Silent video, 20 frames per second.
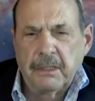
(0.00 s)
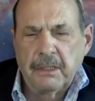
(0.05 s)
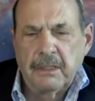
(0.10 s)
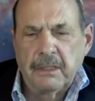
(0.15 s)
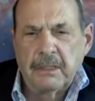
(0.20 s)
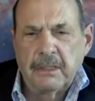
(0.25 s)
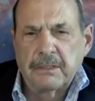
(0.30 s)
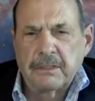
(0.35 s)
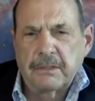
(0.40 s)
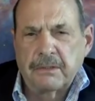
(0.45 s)

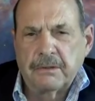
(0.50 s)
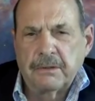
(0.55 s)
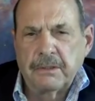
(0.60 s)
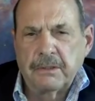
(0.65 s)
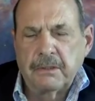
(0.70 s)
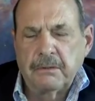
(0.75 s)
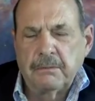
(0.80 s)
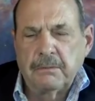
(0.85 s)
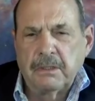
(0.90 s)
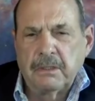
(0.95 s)
It's
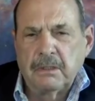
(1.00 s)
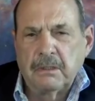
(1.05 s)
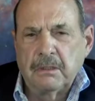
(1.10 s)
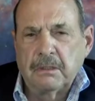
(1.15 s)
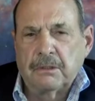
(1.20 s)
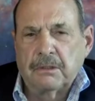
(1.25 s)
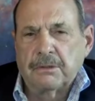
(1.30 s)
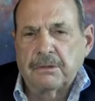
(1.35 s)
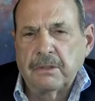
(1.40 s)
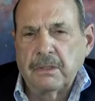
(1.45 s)
going to be an
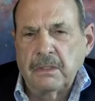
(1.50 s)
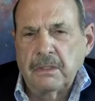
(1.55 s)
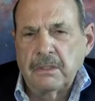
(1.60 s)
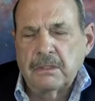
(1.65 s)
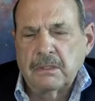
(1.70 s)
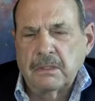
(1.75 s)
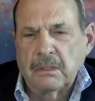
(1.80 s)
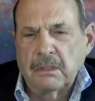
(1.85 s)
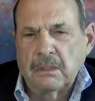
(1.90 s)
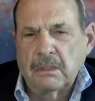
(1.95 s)

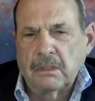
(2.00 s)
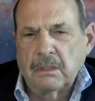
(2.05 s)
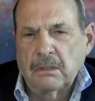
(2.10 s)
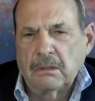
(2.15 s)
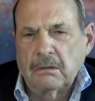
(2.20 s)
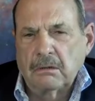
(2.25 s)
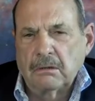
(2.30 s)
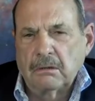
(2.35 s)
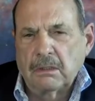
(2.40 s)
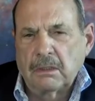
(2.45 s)

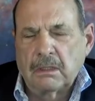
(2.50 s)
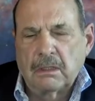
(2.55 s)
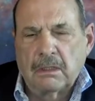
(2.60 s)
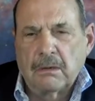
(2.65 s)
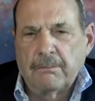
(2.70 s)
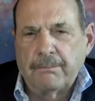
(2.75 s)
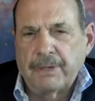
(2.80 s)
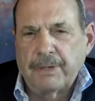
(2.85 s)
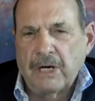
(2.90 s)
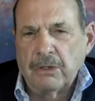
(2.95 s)
increasing
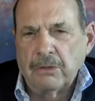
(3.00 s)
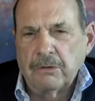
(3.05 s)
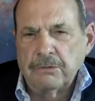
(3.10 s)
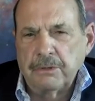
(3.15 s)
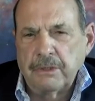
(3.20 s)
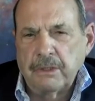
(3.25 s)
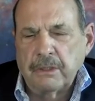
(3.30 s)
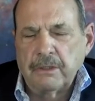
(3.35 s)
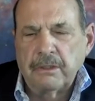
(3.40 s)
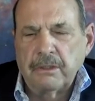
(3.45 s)

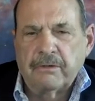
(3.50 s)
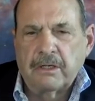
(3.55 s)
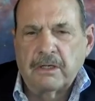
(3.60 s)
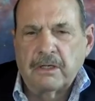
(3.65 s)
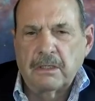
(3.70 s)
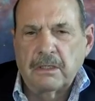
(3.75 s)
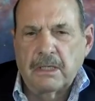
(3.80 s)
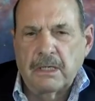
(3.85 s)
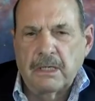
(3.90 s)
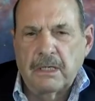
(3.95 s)
component of
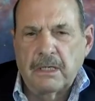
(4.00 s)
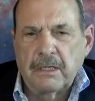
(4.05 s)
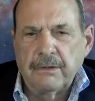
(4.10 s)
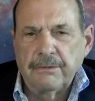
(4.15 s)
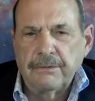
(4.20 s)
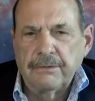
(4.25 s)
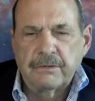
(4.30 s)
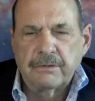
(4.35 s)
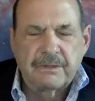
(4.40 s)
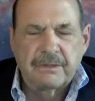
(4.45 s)
our
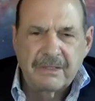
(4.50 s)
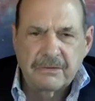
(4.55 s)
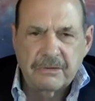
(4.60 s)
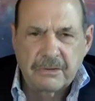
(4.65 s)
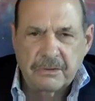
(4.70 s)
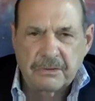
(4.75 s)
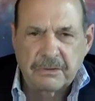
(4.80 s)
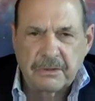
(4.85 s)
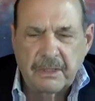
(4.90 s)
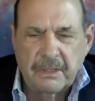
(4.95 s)
lives
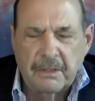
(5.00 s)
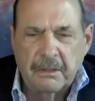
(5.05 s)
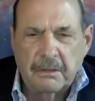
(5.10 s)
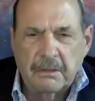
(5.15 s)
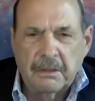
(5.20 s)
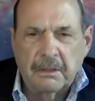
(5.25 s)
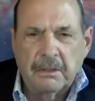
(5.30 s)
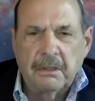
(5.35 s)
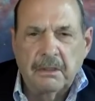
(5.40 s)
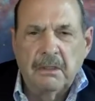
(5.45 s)

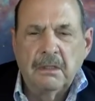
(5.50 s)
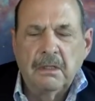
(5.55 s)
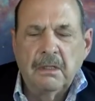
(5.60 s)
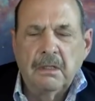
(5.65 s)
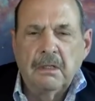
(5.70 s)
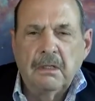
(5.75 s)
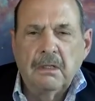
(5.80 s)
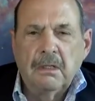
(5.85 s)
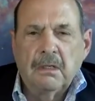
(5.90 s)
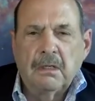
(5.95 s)
necessarily.
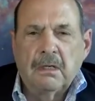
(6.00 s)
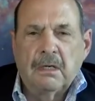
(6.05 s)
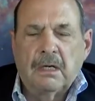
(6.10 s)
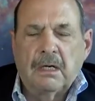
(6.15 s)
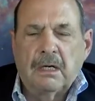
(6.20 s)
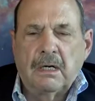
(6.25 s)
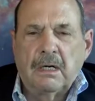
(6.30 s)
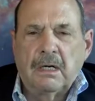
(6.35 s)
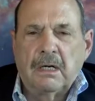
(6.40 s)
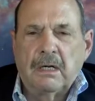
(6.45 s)

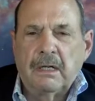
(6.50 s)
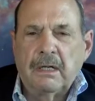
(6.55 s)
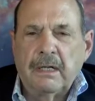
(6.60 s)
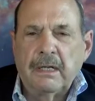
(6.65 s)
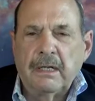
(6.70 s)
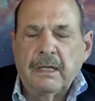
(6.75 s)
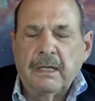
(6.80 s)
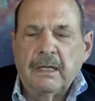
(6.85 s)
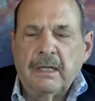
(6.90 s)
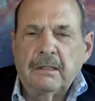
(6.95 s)

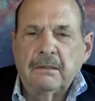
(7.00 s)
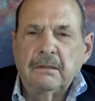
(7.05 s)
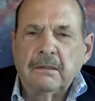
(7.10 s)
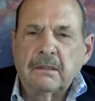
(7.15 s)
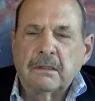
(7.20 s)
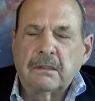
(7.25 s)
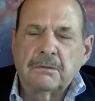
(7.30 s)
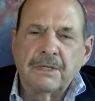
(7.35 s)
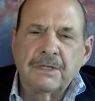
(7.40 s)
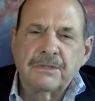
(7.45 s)
And the
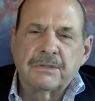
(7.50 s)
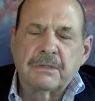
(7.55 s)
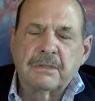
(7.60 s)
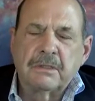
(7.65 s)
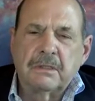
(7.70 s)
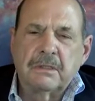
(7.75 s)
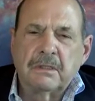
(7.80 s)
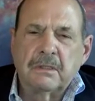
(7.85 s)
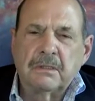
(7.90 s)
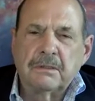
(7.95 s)

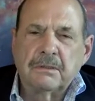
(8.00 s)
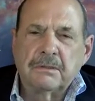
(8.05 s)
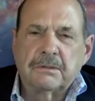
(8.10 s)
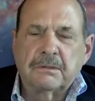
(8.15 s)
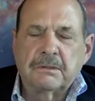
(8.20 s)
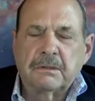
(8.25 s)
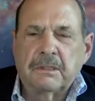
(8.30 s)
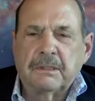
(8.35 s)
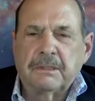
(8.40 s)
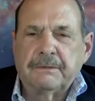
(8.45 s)
question is,
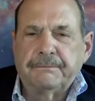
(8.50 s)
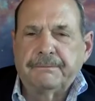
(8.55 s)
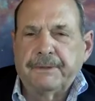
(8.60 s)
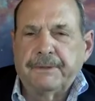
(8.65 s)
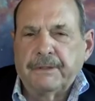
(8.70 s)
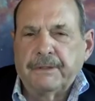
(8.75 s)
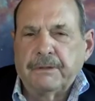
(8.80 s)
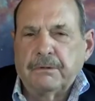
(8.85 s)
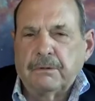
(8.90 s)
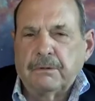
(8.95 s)

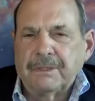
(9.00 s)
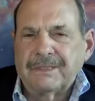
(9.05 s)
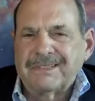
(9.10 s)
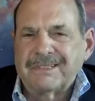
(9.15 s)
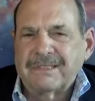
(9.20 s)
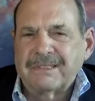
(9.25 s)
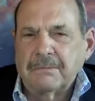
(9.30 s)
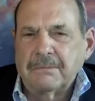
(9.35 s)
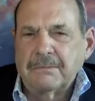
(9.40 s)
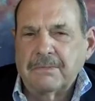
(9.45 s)

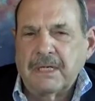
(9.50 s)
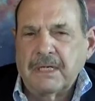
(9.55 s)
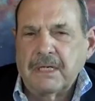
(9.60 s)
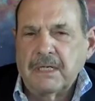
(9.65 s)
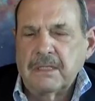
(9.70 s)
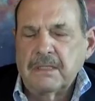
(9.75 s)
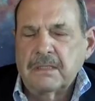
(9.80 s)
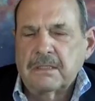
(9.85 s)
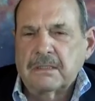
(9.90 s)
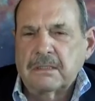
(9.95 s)
what's the
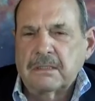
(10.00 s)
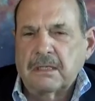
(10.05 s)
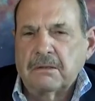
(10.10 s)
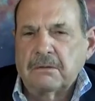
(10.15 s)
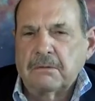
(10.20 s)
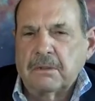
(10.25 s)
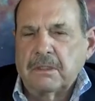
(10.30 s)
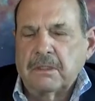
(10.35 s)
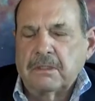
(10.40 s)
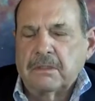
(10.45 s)
mindset?
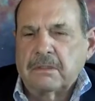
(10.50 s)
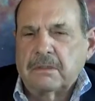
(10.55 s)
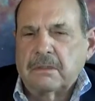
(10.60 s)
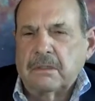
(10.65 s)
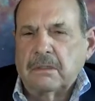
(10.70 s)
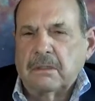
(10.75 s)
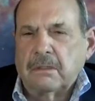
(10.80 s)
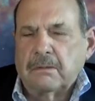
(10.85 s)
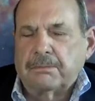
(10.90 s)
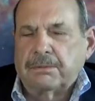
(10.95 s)
What is
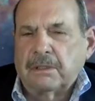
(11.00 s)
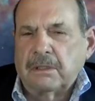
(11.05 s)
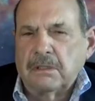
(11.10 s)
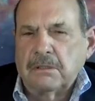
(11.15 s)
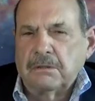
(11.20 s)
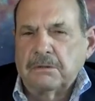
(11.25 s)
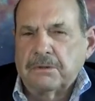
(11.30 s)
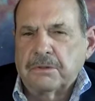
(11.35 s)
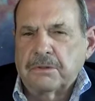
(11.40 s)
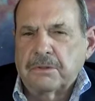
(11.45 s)
the
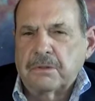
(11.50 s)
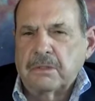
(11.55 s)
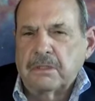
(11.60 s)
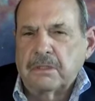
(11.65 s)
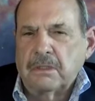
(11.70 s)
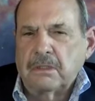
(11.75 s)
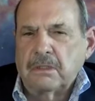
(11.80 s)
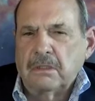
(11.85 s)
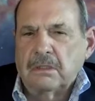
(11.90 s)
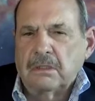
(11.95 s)
approach
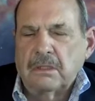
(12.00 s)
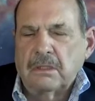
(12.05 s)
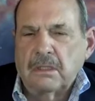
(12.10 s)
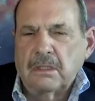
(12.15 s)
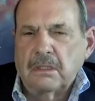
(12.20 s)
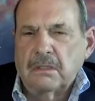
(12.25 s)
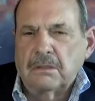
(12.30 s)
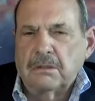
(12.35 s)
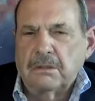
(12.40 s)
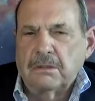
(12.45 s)
that you
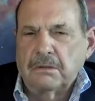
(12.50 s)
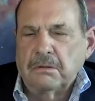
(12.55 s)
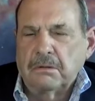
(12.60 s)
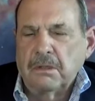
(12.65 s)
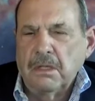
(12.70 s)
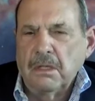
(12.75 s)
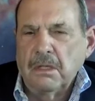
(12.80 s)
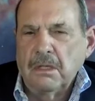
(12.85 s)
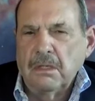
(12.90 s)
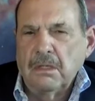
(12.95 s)
take to
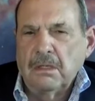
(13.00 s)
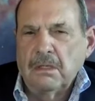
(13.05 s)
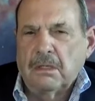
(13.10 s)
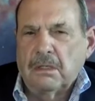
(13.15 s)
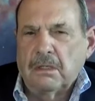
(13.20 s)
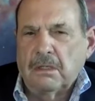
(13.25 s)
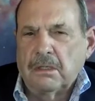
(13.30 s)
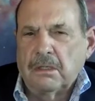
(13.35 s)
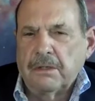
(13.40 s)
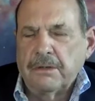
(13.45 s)

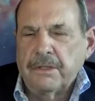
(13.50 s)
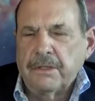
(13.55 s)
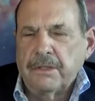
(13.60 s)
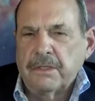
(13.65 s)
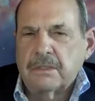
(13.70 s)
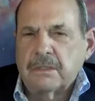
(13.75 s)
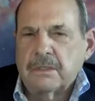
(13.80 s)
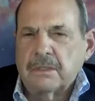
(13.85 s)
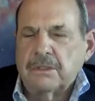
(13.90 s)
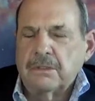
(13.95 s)
all of
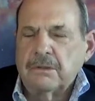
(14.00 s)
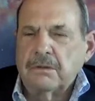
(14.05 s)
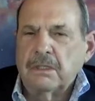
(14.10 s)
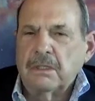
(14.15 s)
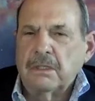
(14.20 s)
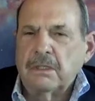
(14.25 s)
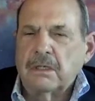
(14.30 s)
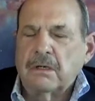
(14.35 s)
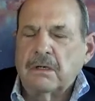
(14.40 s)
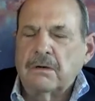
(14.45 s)
this, that you
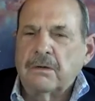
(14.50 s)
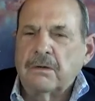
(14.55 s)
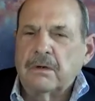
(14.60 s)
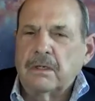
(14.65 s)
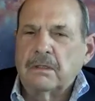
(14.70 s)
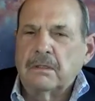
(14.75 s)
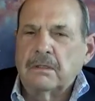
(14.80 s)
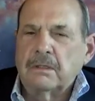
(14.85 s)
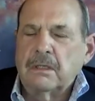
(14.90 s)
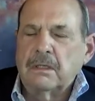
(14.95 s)

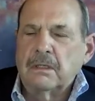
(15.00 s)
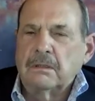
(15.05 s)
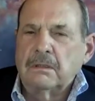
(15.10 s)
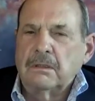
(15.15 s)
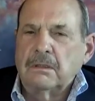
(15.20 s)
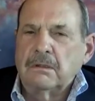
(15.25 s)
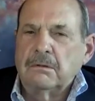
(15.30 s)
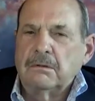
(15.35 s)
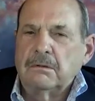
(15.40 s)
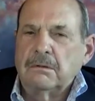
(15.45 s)
integrate and
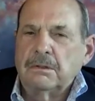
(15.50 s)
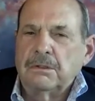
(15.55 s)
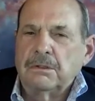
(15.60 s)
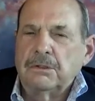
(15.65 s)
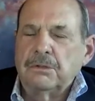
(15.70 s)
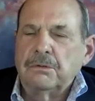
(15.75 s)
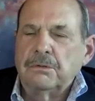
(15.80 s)
you